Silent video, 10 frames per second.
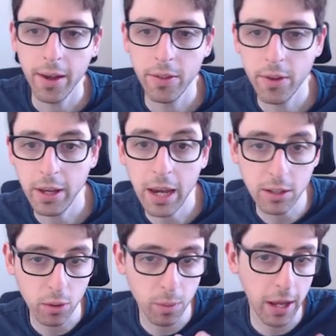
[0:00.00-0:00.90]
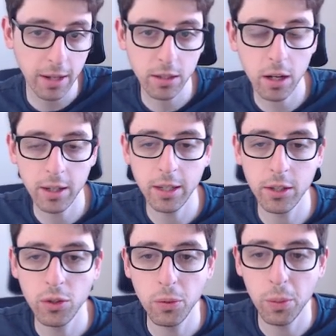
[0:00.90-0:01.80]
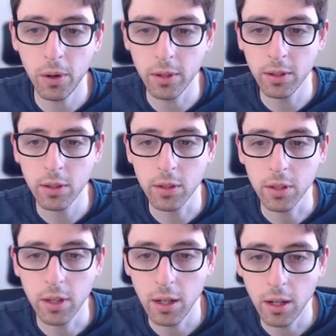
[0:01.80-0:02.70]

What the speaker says: And yeah, so black has gotten his two pawns.